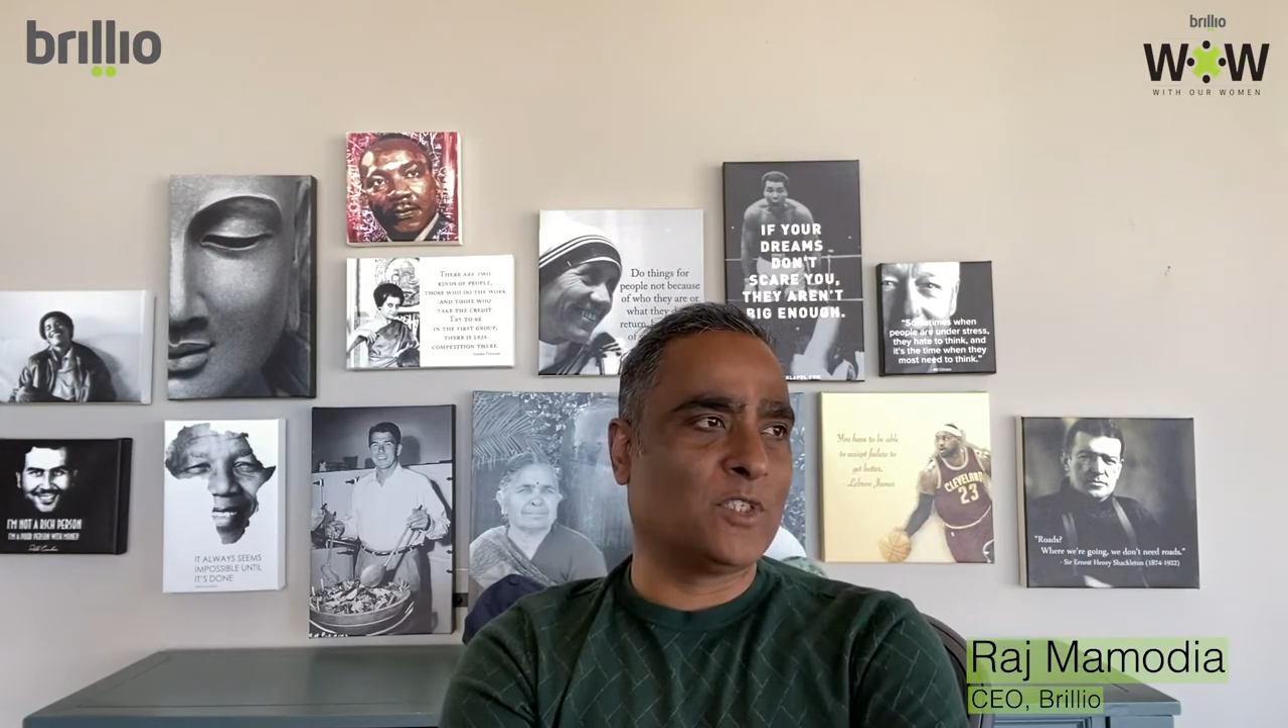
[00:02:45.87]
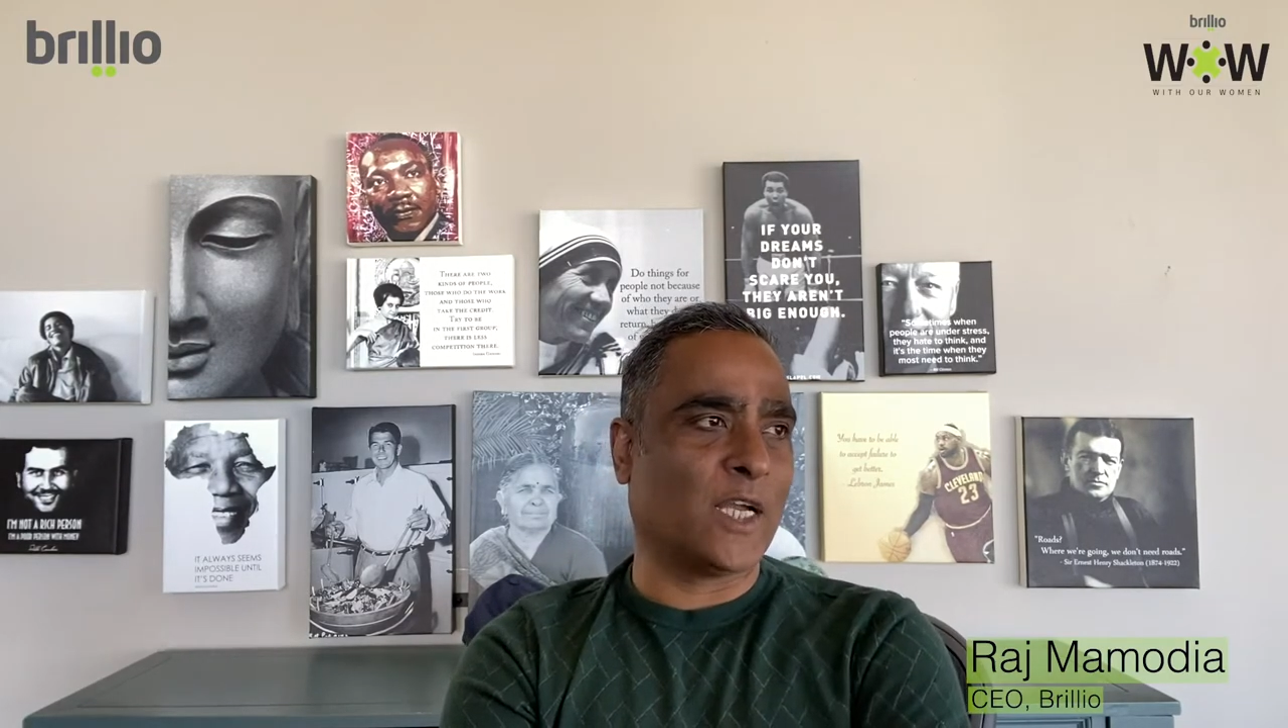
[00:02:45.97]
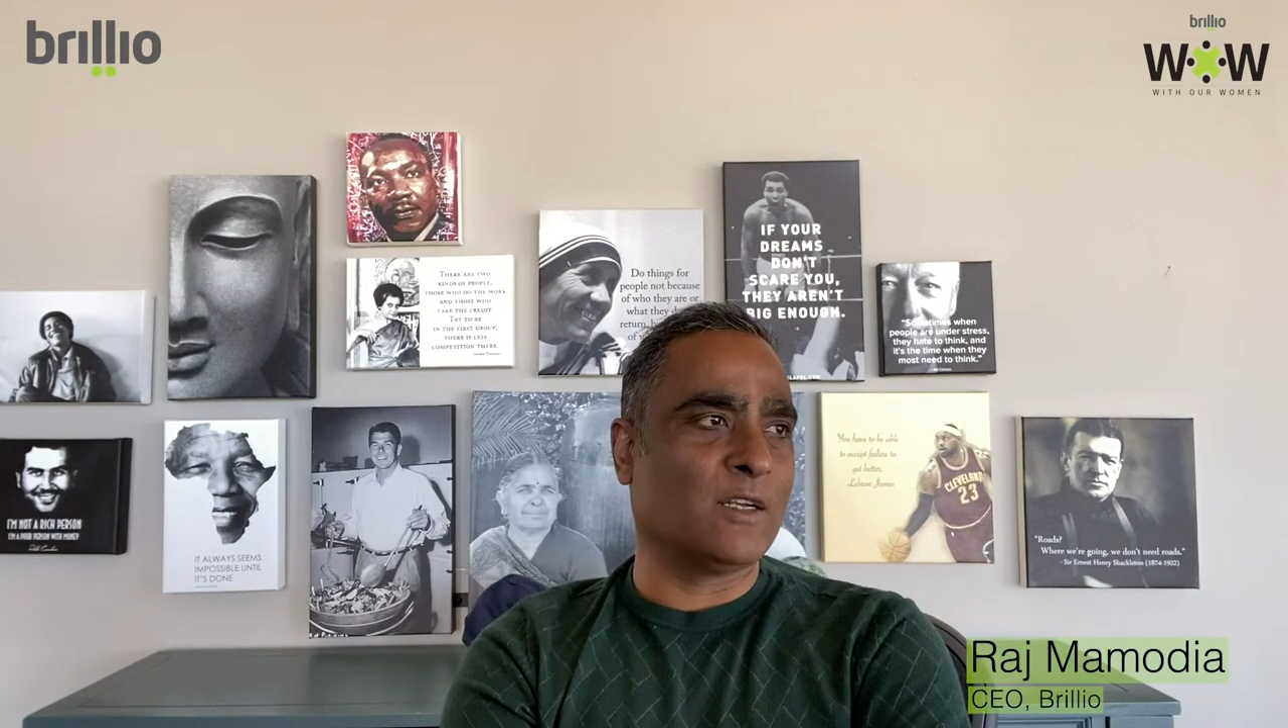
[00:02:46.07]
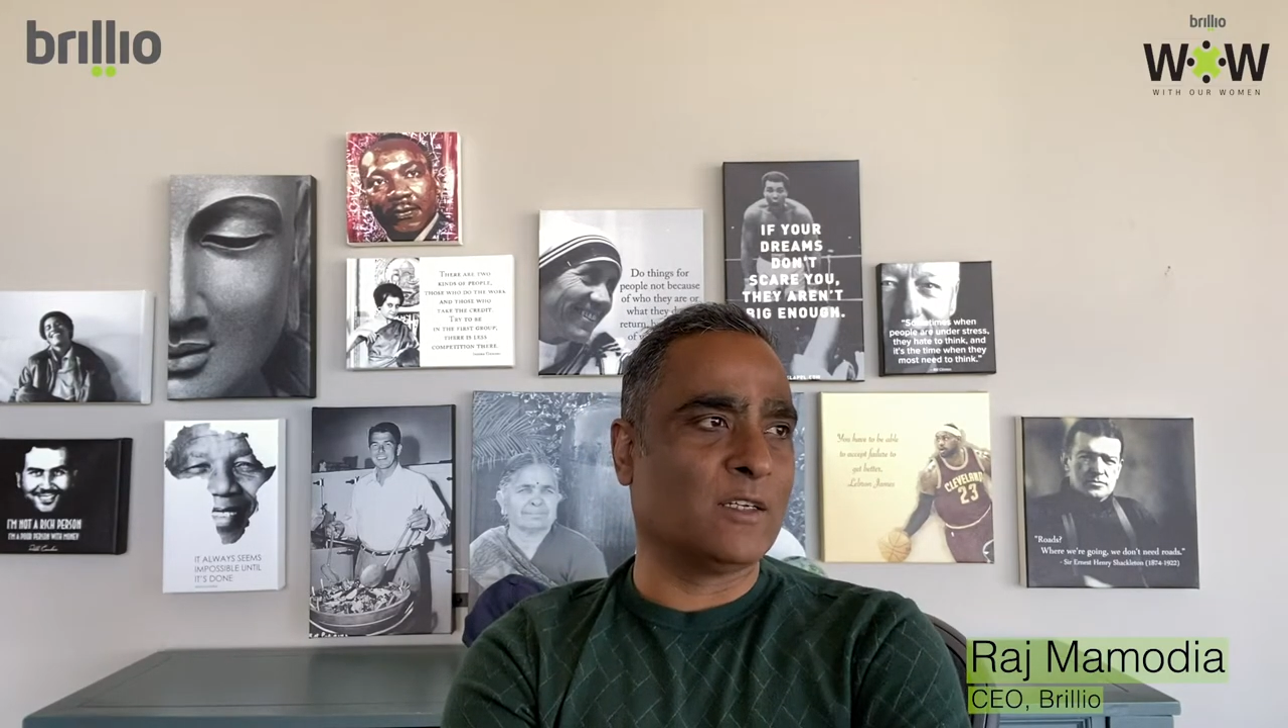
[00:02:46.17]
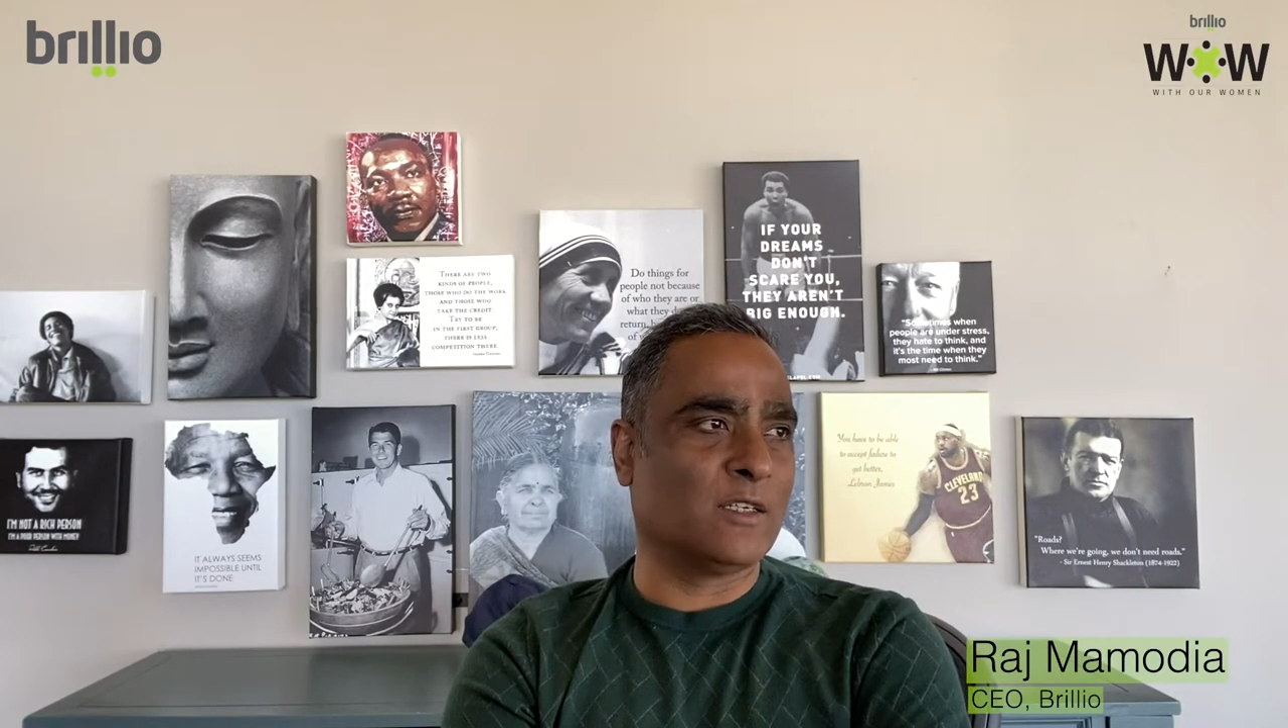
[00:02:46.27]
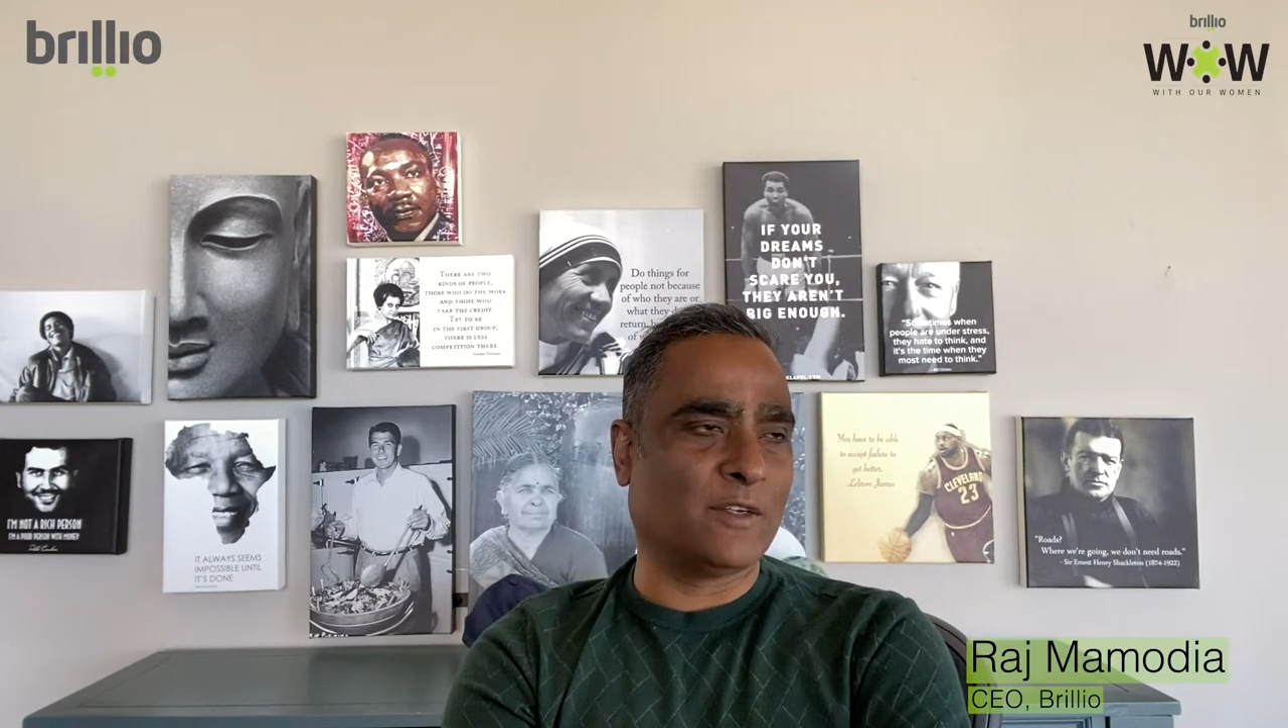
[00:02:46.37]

gender